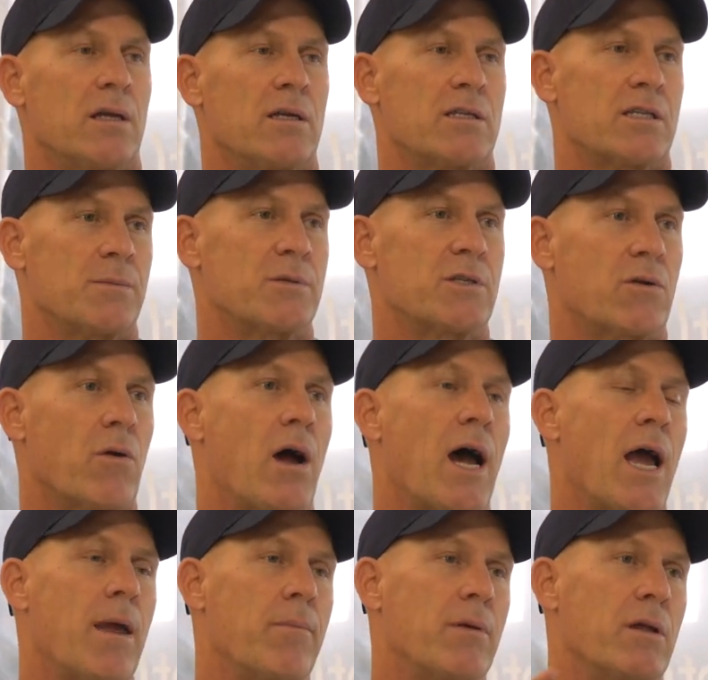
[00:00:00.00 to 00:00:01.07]

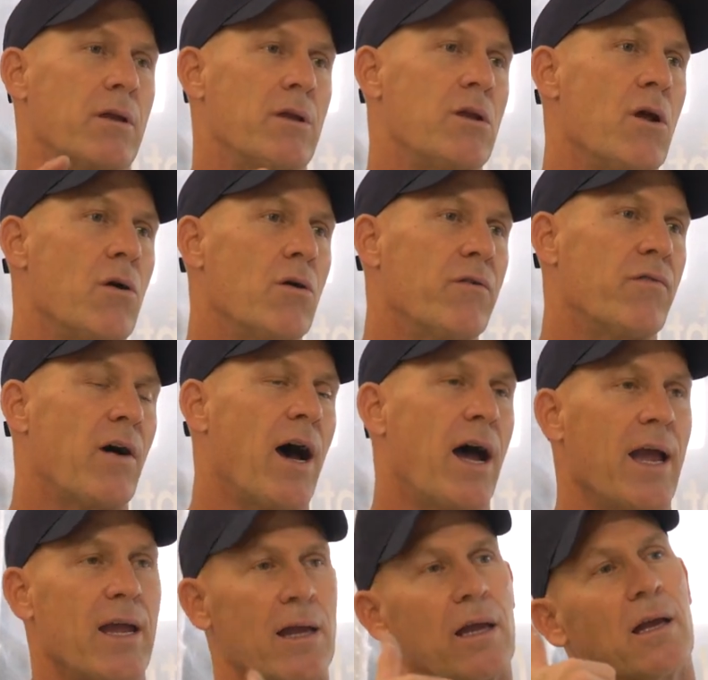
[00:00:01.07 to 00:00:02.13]
Subscribe,
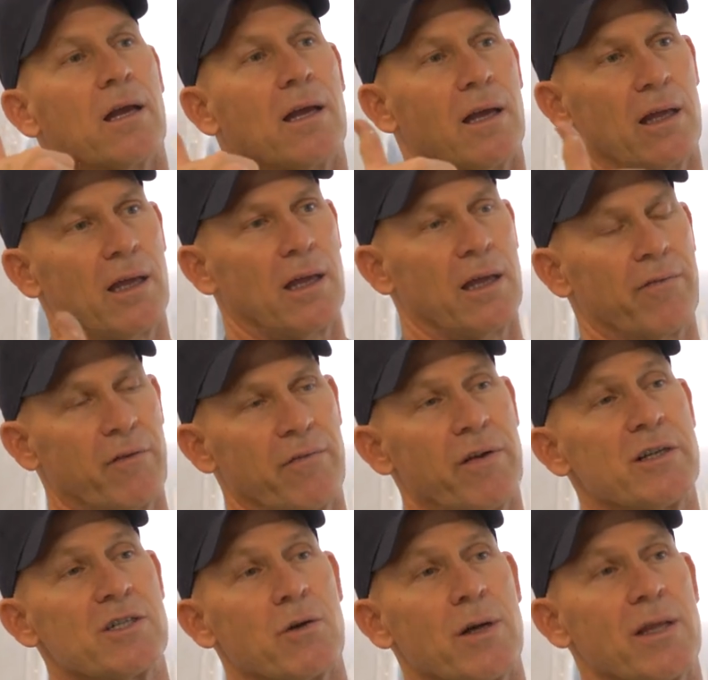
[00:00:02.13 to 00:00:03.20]
notify. If you've
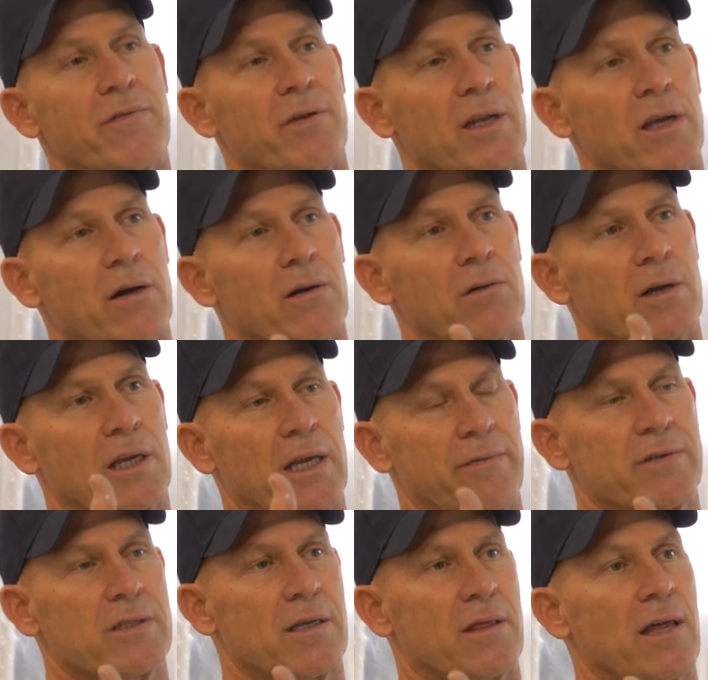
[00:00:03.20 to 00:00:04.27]
enjoyed the video, give
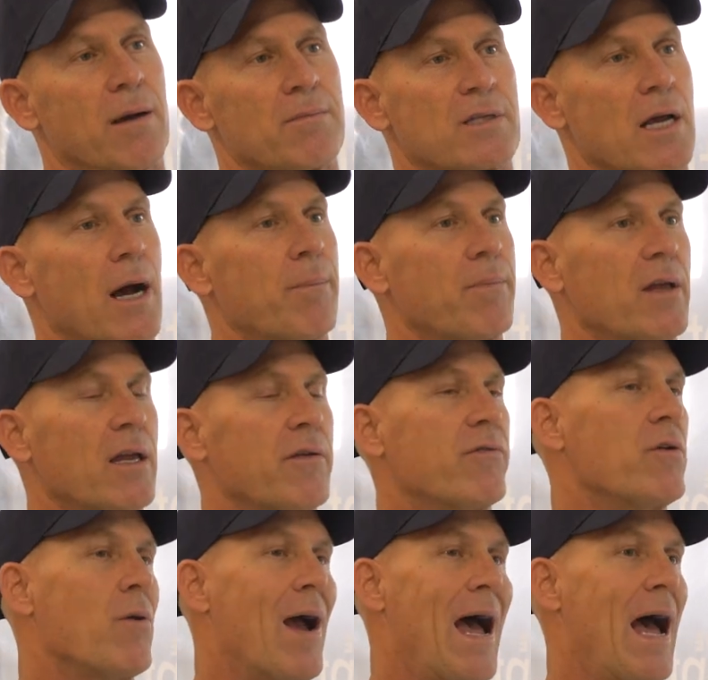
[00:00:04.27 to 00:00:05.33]
us a thumbs up. If
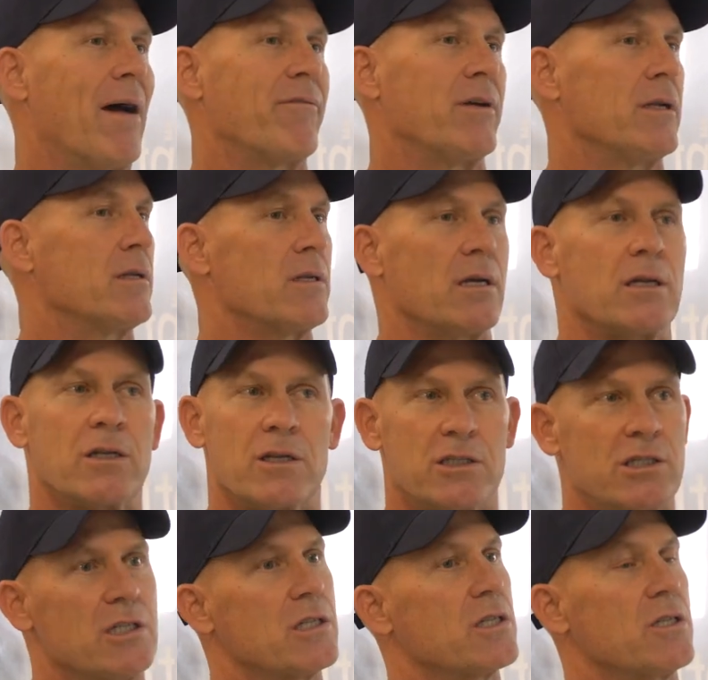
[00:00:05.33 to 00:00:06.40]
you haven't,
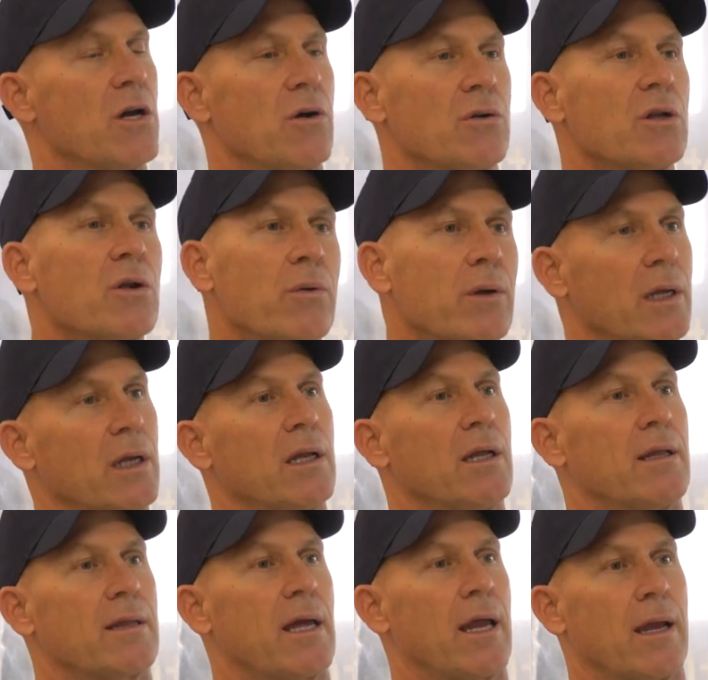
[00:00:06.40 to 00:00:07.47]
just don't do
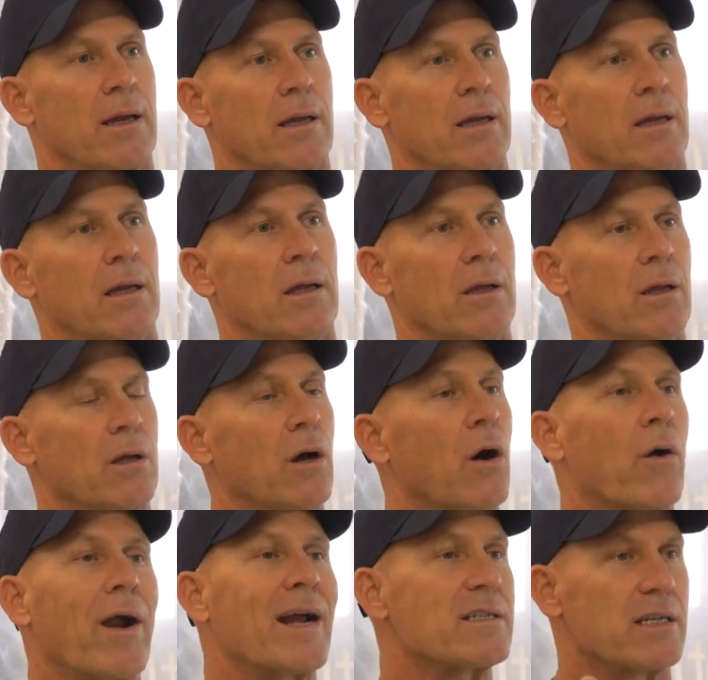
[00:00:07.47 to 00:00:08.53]
anything.
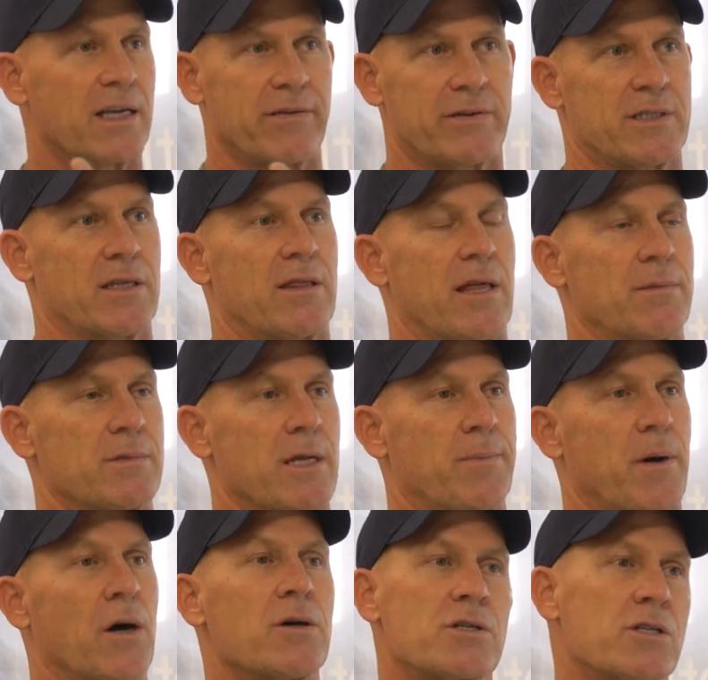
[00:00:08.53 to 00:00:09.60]
Or actually give us a thumbs
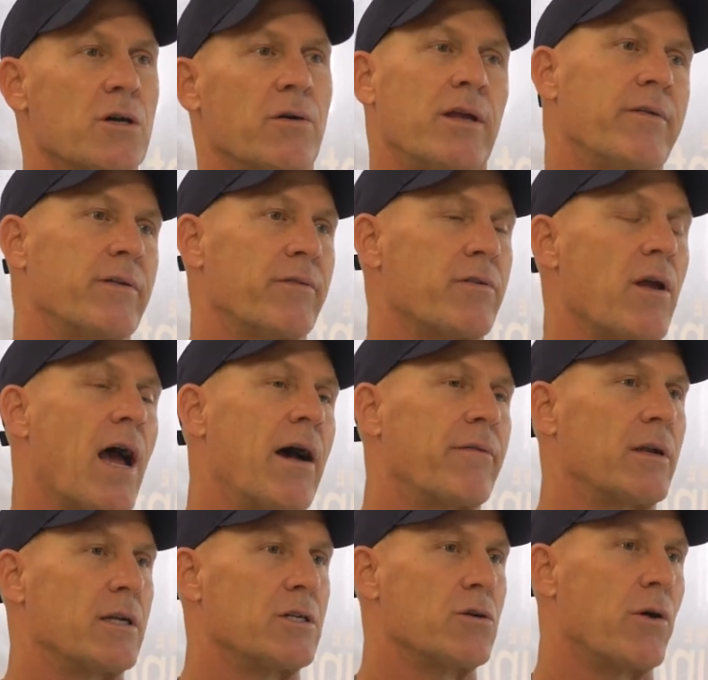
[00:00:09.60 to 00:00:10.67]
up also, even if you
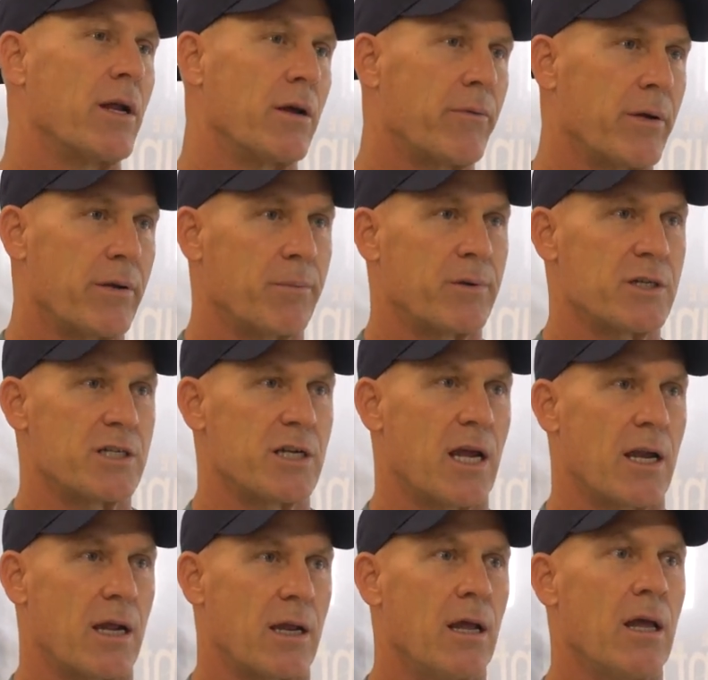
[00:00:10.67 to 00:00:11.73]
haven't enjoyed it. We'd
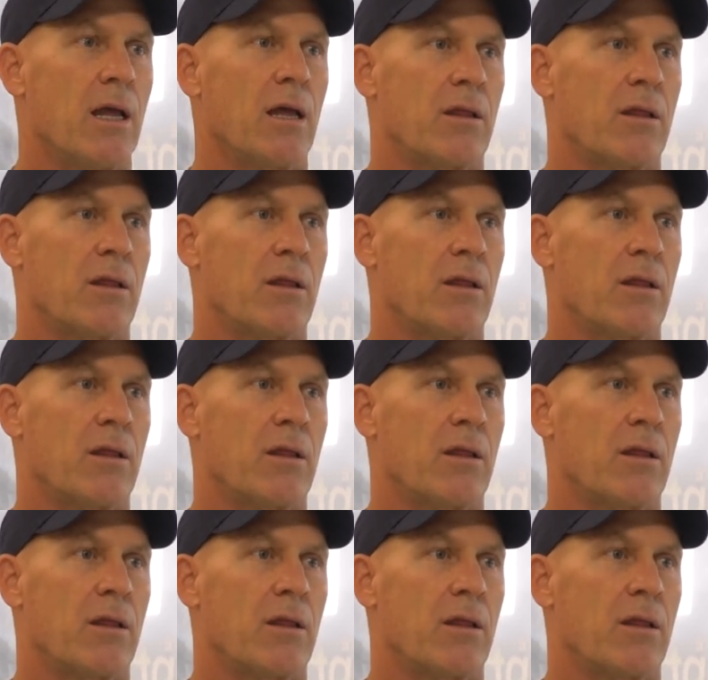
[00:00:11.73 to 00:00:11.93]
appreciate it.